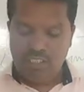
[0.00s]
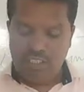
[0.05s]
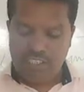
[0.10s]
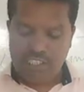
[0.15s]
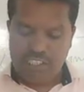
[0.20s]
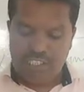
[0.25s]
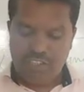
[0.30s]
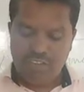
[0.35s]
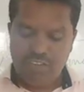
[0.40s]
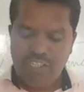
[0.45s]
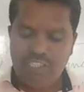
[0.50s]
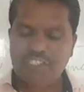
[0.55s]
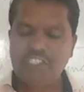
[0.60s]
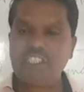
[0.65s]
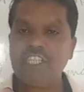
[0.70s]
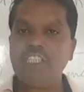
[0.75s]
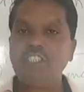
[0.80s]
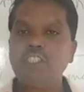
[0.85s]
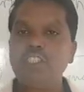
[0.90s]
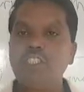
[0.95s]
it will
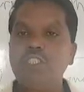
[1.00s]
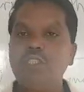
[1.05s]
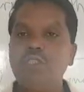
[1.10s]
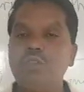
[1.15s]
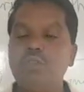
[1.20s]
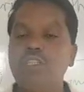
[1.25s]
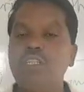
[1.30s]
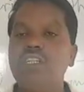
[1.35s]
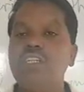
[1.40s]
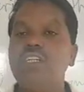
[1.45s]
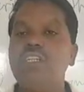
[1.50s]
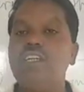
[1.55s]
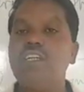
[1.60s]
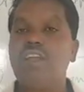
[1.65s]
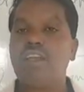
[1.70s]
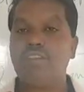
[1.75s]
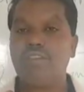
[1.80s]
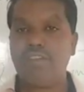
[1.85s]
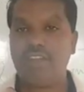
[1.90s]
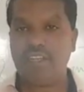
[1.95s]
change into the
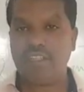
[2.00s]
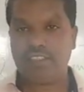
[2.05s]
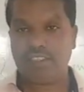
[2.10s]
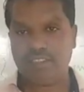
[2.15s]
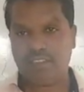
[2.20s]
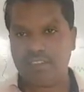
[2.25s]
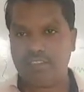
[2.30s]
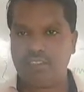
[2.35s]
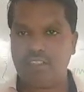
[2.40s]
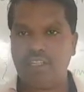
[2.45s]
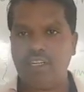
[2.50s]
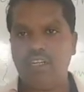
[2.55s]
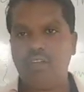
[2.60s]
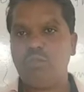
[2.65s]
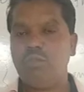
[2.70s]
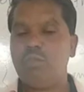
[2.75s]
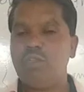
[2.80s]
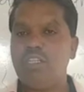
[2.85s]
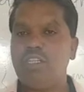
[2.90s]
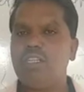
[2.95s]
graphite,
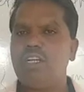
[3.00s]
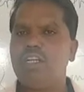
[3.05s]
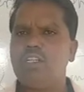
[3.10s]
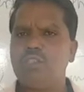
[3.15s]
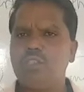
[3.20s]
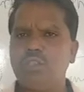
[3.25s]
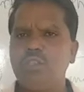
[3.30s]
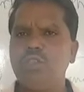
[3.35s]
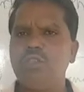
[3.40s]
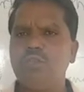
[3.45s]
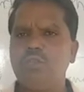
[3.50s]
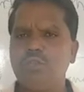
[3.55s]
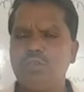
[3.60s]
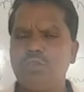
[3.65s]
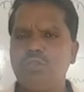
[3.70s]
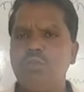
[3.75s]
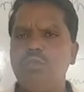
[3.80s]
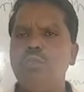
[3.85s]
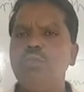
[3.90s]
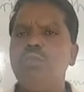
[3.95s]
and we also use
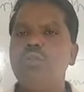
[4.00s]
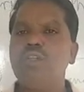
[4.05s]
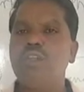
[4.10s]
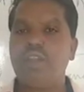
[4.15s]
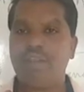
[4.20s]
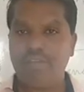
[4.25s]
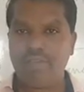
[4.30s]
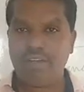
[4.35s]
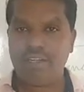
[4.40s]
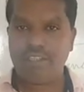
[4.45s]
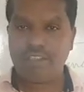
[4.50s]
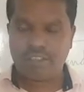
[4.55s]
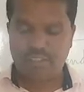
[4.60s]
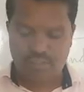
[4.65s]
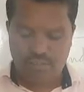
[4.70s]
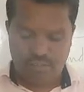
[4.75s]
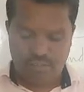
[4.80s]
to graphite.